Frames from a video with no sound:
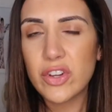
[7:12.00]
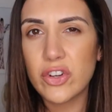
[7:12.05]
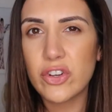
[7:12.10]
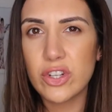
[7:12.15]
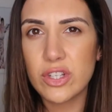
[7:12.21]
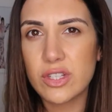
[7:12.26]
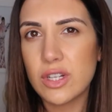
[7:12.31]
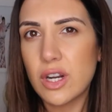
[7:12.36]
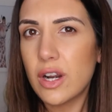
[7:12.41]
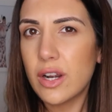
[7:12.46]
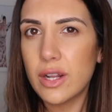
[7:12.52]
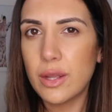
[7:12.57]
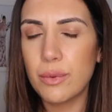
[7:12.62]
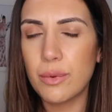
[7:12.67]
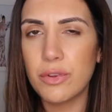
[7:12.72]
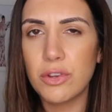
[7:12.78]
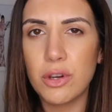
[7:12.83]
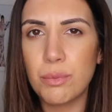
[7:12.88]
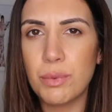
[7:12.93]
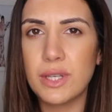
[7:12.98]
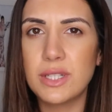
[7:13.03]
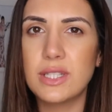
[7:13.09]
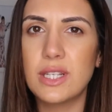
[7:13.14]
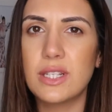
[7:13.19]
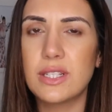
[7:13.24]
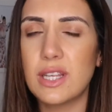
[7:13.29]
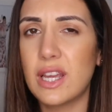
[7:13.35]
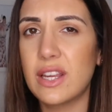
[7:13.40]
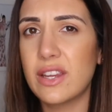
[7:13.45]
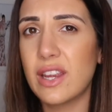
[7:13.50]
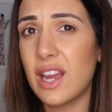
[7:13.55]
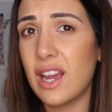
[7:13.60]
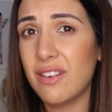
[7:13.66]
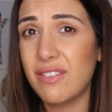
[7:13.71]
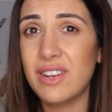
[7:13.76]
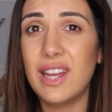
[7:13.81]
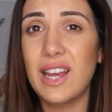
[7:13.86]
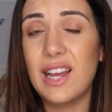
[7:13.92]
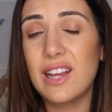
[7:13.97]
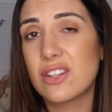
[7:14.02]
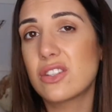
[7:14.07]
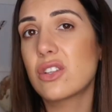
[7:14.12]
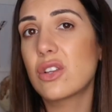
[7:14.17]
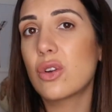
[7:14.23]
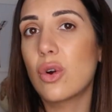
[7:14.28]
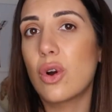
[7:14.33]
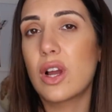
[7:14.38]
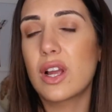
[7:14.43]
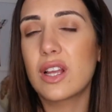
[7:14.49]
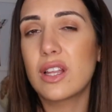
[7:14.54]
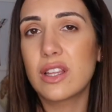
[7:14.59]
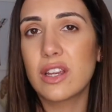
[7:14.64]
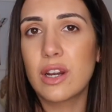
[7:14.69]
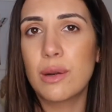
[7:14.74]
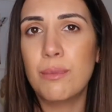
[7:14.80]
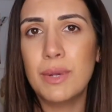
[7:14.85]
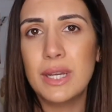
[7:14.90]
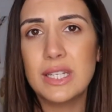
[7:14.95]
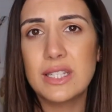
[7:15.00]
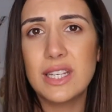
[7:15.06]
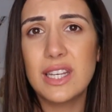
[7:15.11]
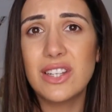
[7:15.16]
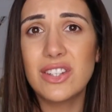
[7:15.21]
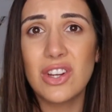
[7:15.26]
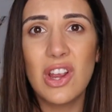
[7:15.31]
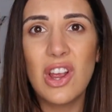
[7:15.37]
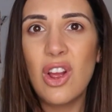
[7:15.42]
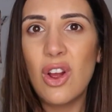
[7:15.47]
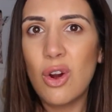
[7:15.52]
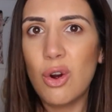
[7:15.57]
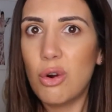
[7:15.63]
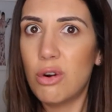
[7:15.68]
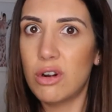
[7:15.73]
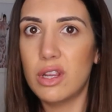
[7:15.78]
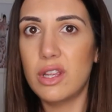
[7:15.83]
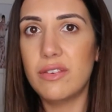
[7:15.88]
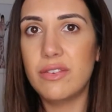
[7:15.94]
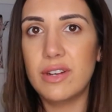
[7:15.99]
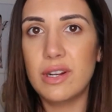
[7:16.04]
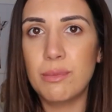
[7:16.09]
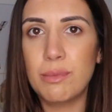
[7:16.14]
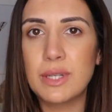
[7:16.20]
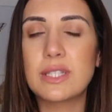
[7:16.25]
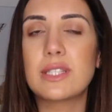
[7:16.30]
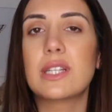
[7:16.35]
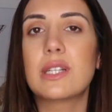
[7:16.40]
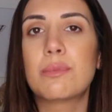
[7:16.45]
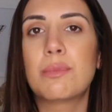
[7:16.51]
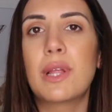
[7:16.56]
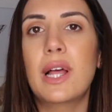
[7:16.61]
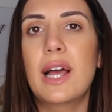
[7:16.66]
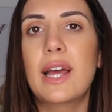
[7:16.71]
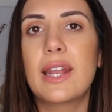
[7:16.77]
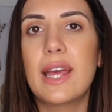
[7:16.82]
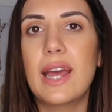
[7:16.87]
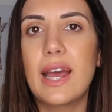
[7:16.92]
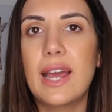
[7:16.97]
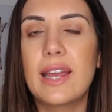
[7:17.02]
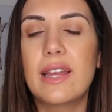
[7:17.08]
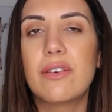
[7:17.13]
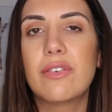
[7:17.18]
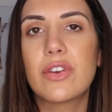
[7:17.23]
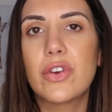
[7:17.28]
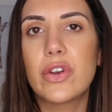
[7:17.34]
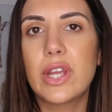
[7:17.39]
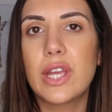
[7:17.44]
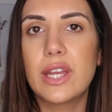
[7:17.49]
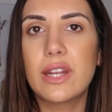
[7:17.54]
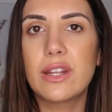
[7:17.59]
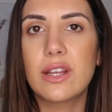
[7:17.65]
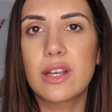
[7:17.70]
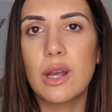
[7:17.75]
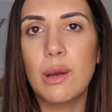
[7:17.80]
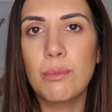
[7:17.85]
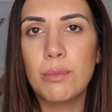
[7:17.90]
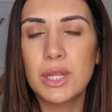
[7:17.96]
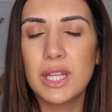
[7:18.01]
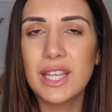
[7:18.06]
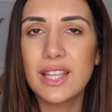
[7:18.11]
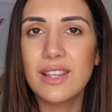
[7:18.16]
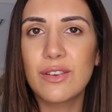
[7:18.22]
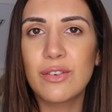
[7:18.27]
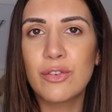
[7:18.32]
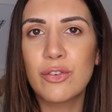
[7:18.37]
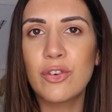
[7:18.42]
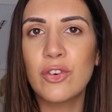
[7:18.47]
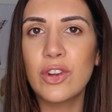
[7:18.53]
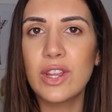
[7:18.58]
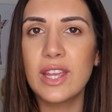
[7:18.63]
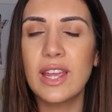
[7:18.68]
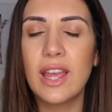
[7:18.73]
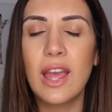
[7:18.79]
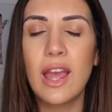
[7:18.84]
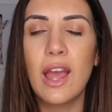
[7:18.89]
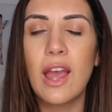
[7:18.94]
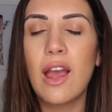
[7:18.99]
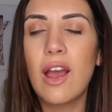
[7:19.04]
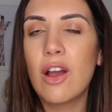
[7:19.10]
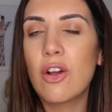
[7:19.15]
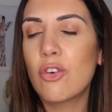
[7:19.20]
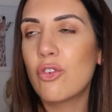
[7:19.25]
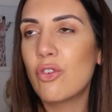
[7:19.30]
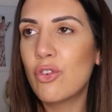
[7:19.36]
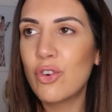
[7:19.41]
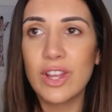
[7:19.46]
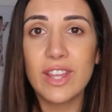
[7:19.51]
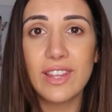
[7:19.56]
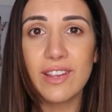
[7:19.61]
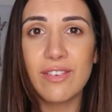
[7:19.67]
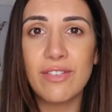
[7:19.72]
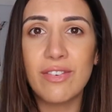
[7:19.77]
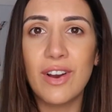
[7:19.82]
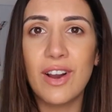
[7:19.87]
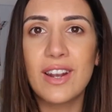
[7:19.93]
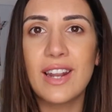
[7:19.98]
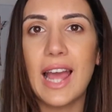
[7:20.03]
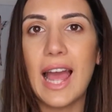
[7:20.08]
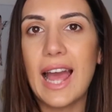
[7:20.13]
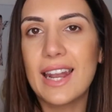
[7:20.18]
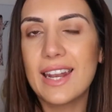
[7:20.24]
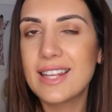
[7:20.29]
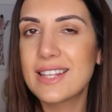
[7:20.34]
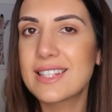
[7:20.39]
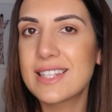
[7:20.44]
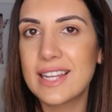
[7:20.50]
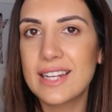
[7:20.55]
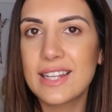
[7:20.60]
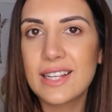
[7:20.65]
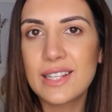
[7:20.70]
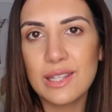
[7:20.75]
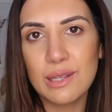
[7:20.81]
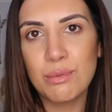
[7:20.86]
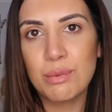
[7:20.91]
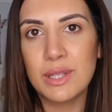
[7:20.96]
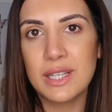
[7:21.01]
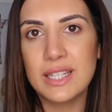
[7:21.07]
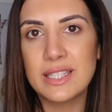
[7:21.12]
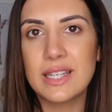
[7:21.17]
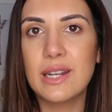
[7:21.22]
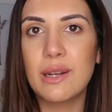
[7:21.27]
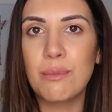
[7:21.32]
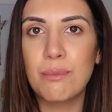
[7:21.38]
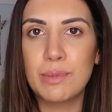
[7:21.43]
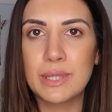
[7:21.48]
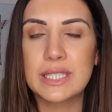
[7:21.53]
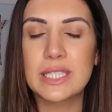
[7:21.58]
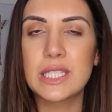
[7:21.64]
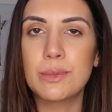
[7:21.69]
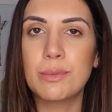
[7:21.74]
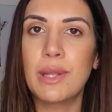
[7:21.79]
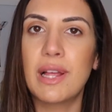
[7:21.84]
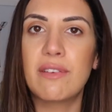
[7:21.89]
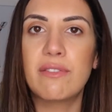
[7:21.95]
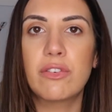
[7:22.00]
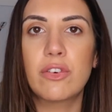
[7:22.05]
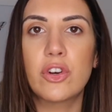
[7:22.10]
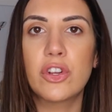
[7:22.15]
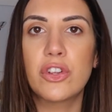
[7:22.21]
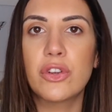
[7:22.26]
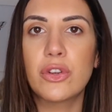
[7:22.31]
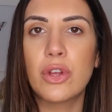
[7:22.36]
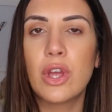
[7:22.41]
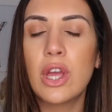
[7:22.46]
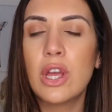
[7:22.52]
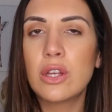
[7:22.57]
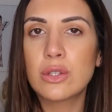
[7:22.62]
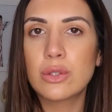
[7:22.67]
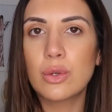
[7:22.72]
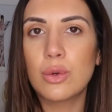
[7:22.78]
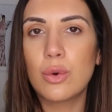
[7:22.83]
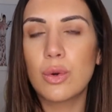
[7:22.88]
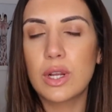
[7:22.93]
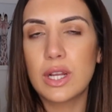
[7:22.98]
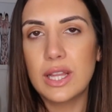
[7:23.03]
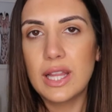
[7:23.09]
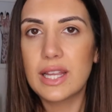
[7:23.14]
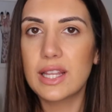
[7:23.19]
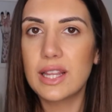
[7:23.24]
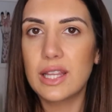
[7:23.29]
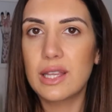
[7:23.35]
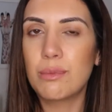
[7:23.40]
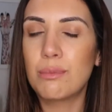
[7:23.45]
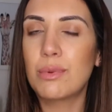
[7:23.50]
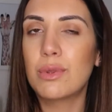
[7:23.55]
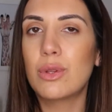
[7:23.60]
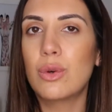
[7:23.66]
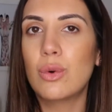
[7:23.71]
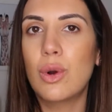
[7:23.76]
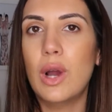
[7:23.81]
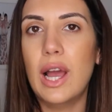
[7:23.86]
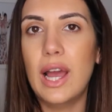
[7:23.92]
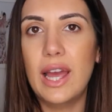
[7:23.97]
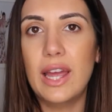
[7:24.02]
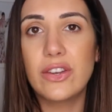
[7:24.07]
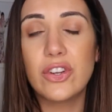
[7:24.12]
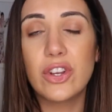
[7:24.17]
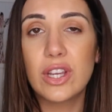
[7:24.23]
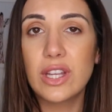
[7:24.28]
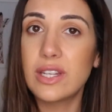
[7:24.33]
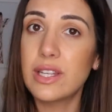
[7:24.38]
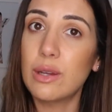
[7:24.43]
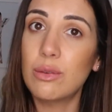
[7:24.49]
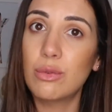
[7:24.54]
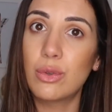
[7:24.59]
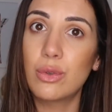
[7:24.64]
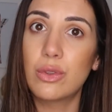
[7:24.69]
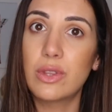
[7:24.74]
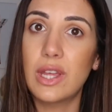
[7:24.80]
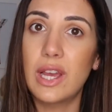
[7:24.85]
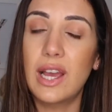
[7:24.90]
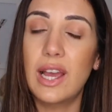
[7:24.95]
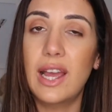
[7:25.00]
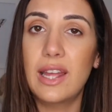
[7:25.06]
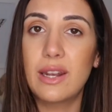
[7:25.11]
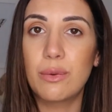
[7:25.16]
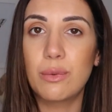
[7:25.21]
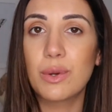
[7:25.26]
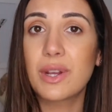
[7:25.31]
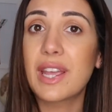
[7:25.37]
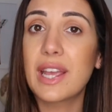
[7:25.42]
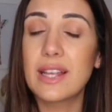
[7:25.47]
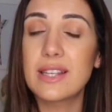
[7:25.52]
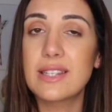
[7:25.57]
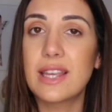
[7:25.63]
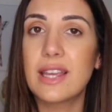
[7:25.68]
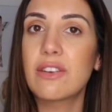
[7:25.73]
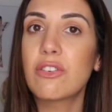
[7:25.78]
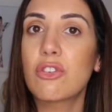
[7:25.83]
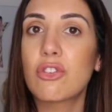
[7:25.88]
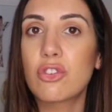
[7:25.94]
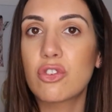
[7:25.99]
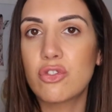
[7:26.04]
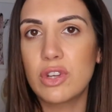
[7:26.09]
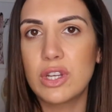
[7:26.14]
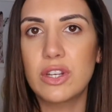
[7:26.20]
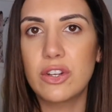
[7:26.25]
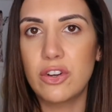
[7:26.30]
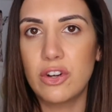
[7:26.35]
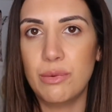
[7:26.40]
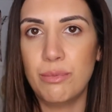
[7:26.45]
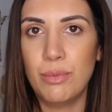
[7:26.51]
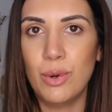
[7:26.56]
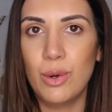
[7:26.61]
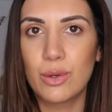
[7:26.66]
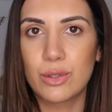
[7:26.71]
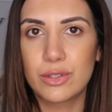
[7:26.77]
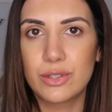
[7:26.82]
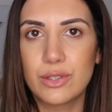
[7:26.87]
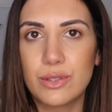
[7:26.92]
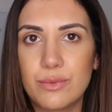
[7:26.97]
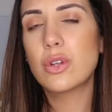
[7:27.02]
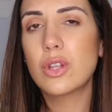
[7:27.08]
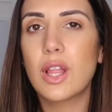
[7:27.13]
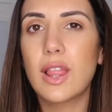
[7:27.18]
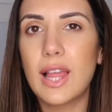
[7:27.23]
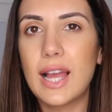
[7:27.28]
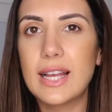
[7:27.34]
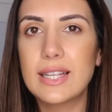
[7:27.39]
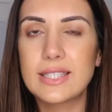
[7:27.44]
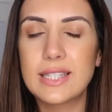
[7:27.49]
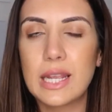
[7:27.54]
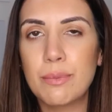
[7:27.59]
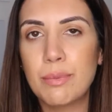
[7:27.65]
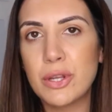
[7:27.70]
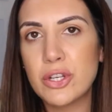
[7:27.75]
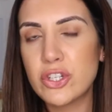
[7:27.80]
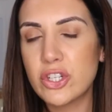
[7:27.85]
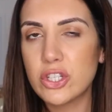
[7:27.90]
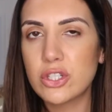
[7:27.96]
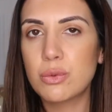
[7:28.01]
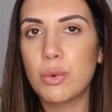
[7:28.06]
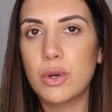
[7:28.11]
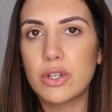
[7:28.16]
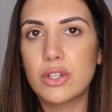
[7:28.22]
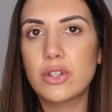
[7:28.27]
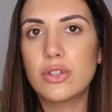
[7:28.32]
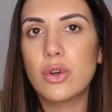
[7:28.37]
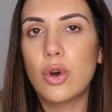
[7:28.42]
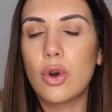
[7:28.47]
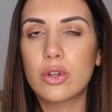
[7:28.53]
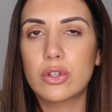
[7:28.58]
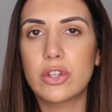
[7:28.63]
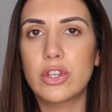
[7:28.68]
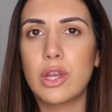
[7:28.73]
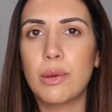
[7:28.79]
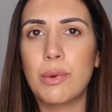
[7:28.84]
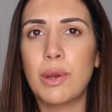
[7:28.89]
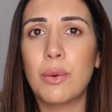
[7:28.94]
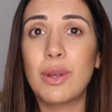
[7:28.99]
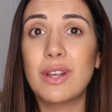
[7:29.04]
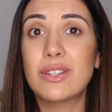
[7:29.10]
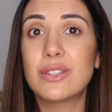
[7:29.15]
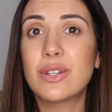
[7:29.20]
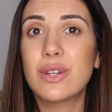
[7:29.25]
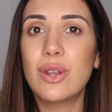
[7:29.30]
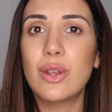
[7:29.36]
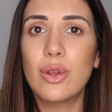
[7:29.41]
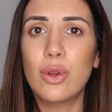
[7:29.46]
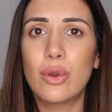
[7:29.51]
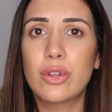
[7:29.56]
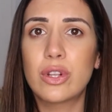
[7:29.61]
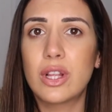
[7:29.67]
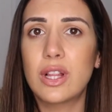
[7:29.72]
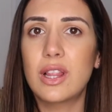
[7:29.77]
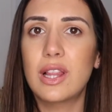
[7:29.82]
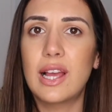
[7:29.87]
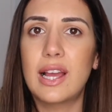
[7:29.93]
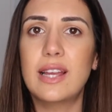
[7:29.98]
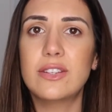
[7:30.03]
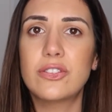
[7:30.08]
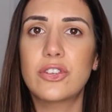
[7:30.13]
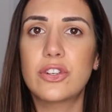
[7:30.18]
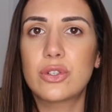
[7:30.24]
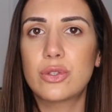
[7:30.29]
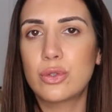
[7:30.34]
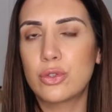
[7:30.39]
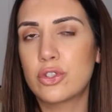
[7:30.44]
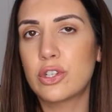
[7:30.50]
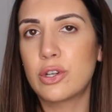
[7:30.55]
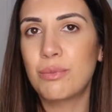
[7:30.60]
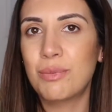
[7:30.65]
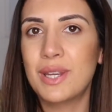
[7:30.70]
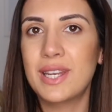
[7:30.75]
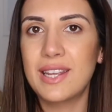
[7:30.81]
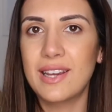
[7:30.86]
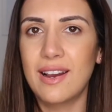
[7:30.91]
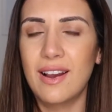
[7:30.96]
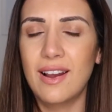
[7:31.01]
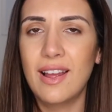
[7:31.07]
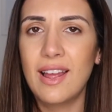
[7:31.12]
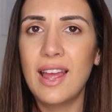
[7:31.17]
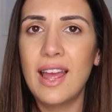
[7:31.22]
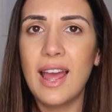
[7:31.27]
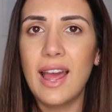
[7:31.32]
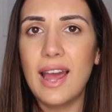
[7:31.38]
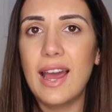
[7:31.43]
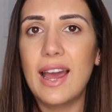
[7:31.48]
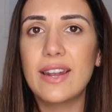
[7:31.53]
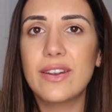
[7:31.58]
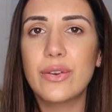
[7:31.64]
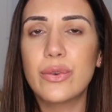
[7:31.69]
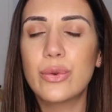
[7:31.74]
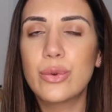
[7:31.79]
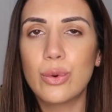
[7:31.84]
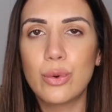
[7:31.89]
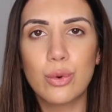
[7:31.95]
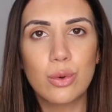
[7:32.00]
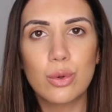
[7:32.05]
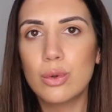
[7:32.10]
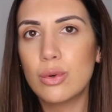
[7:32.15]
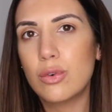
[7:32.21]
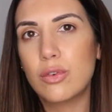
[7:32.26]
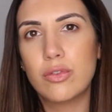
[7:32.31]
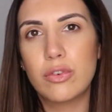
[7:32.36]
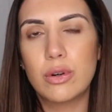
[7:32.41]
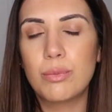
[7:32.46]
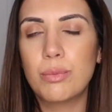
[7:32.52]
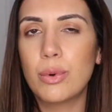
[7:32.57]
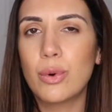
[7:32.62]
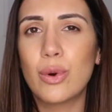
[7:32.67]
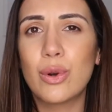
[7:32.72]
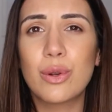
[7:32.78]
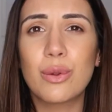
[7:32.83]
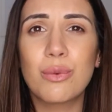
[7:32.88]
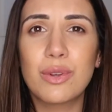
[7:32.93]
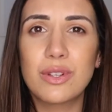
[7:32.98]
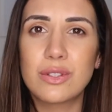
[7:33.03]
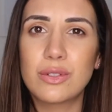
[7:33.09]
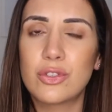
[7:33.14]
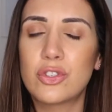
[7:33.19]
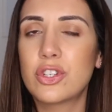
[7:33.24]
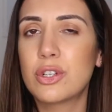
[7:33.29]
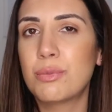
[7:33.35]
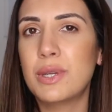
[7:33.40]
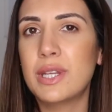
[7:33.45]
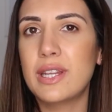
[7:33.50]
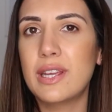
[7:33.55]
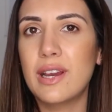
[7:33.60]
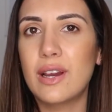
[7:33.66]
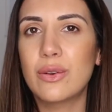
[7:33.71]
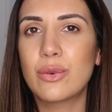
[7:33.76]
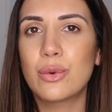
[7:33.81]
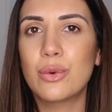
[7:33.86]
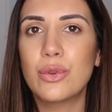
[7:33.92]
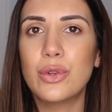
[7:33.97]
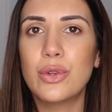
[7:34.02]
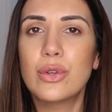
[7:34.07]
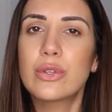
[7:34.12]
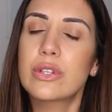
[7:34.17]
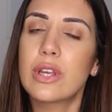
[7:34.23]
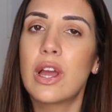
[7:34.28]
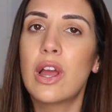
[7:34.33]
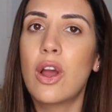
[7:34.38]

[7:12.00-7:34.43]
you're just starting out in your business and you haven't actually got a clear message or even a business plan, I have created a completely free, really fun and aesthetically pleasing business plan for you. So click the link below and you can download that and it will get sent straight to your inbox. So the last step I just want to talk to you about is to utilize your social media, and don't go overboard with social media. Don't use